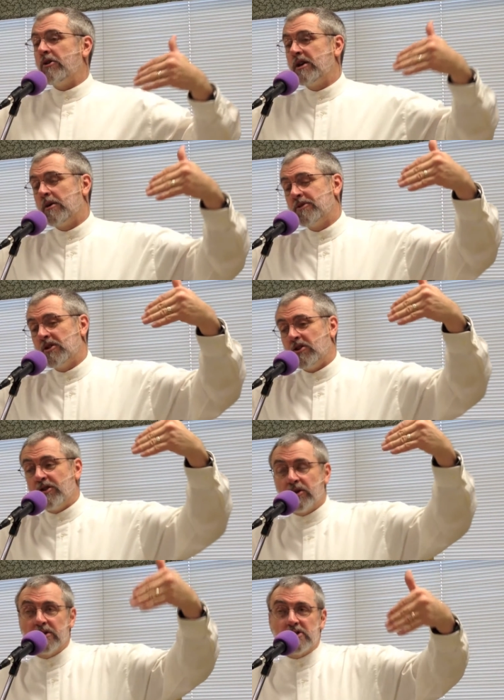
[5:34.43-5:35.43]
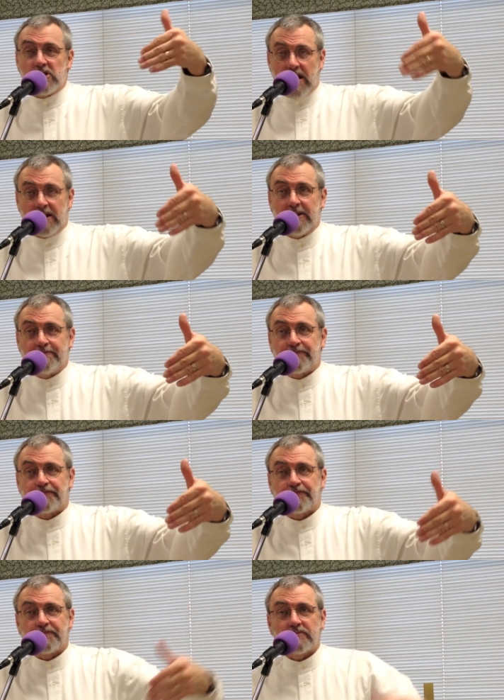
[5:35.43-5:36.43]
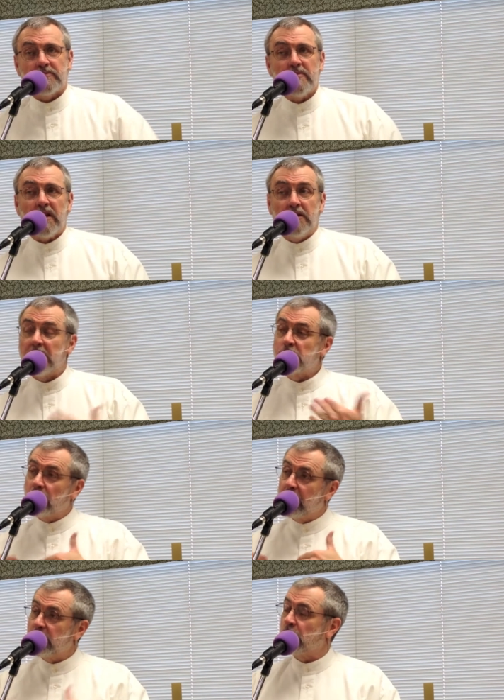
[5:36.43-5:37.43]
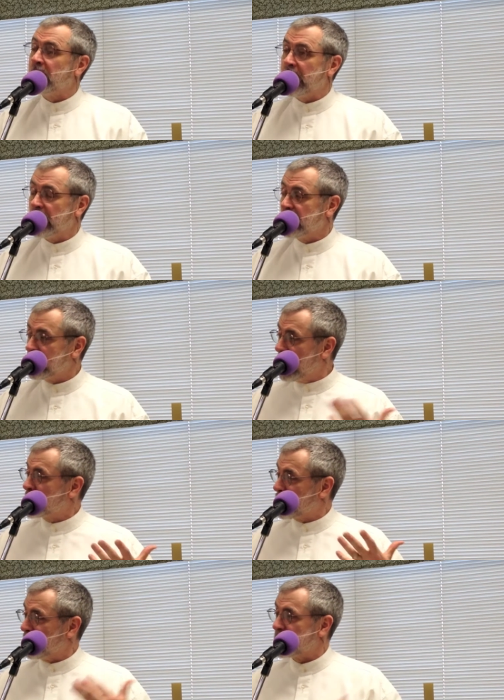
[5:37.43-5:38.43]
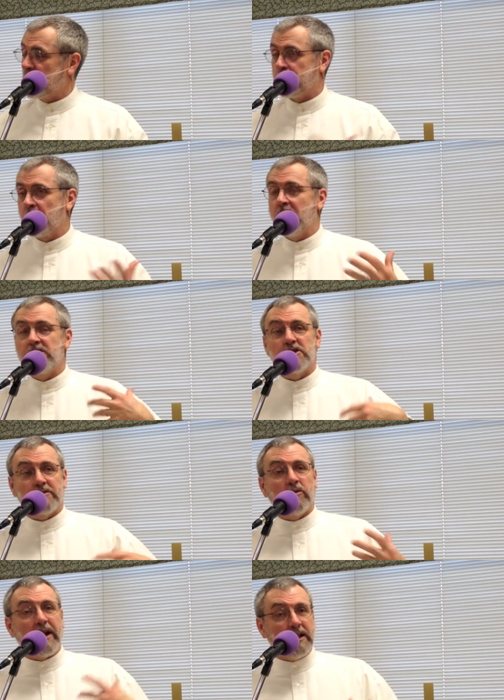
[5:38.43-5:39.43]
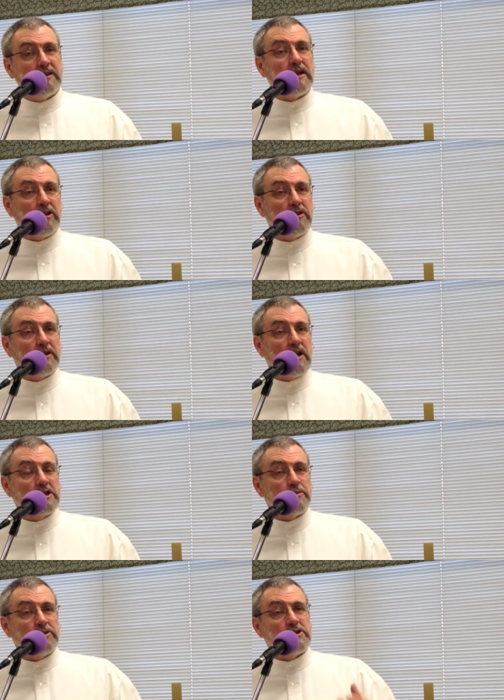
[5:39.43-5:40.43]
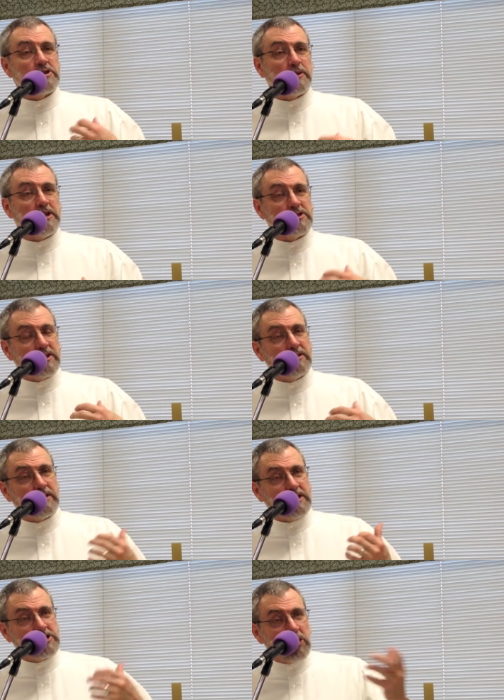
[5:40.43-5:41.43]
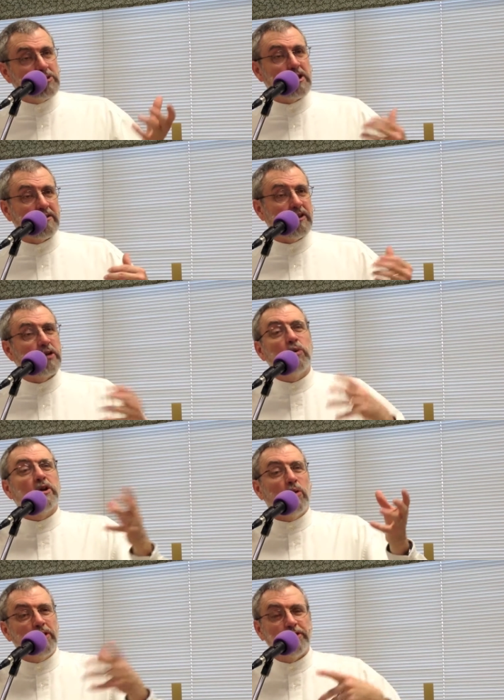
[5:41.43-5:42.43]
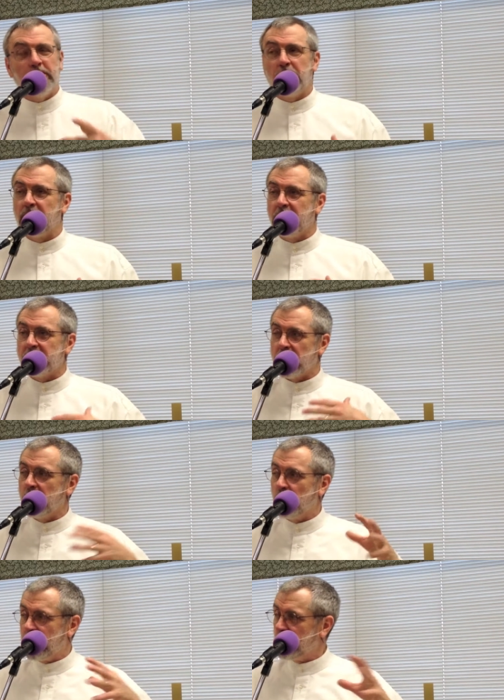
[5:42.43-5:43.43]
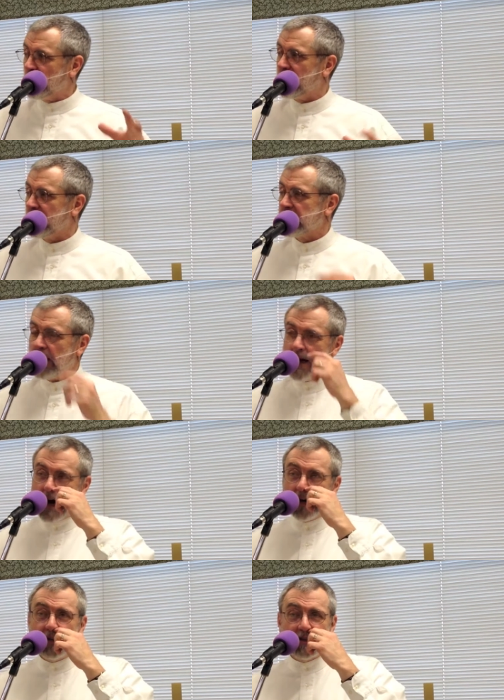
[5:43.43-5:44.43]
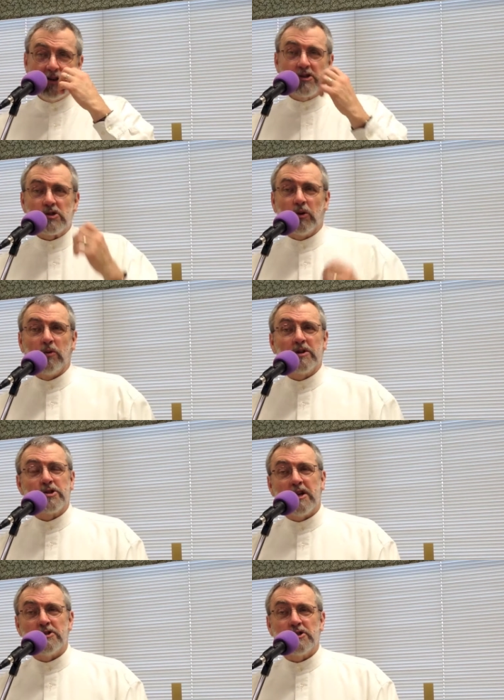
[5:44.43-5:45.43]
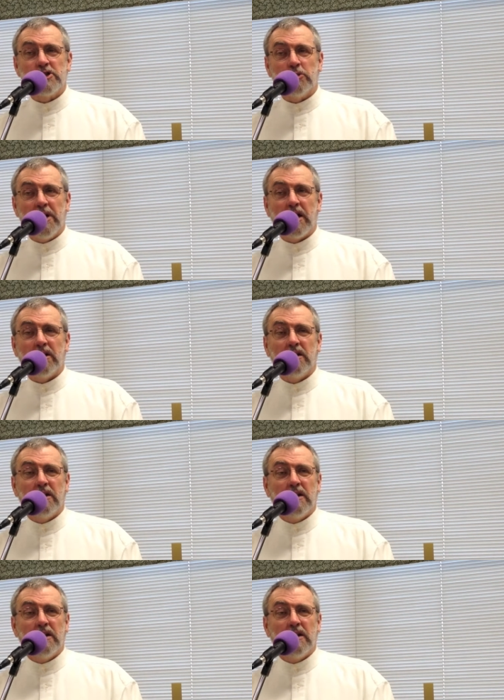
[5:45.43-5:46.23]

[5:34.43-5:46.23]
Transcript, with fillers: you come to the third setting, and that's where it gets written down in the Gospels. So the process of writing it down in the Gospels is a, is a its own kind of like what order do you put things in? Where do you put things? How do you tell the story? What changes do you make?